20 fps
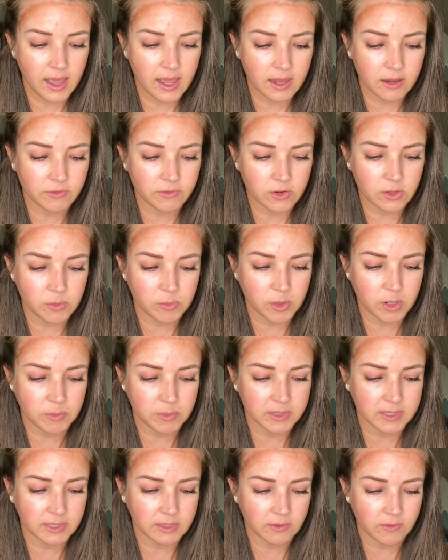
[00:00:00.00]
For the
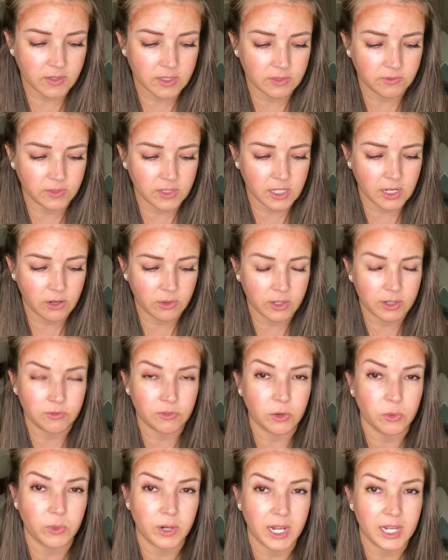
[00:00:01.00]
purposes of this video and for
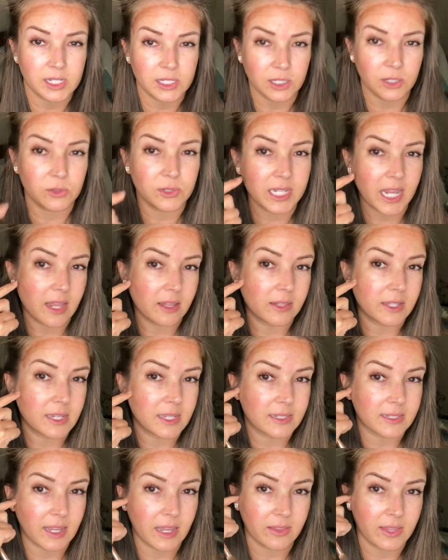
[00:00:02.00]
what I do daily,
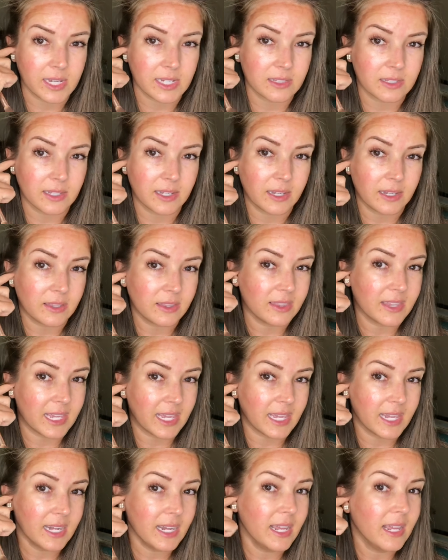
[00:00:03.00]
is I like to
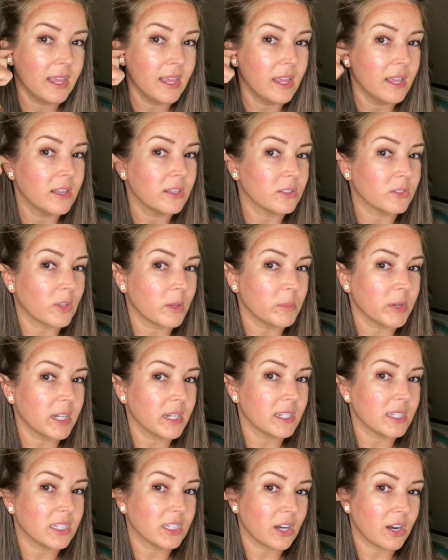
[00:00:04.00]
thin. So I'm going to
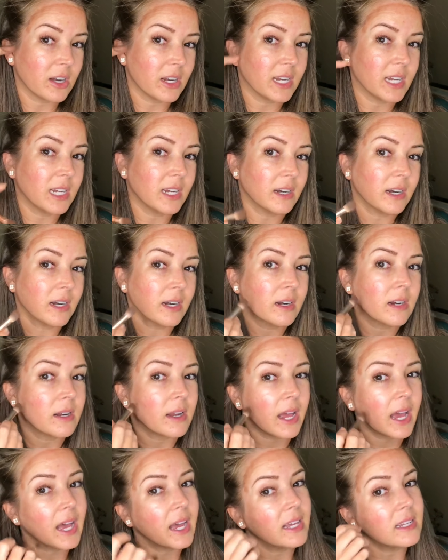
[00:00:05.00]
start here
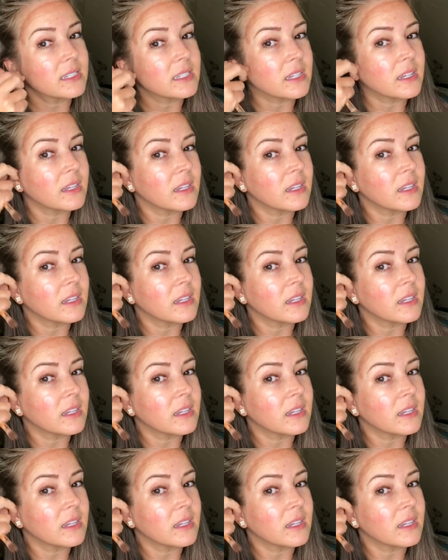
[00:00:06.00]
at